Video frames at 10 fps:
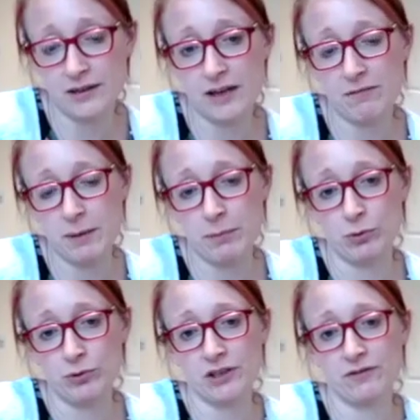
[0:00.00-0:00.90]
if people
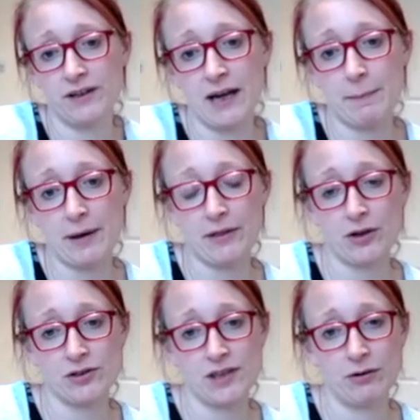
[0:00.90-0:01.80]
wanted to find out about
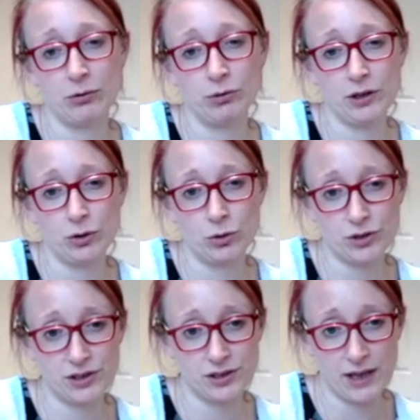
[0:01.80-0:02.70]
those, they're all in your
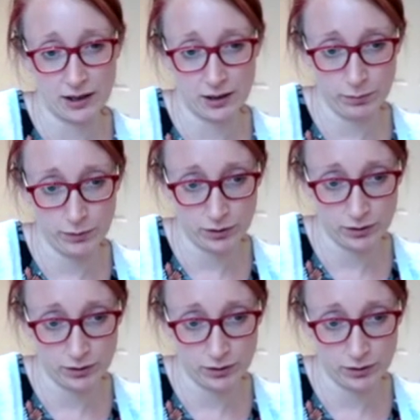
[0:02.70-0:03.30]
second book.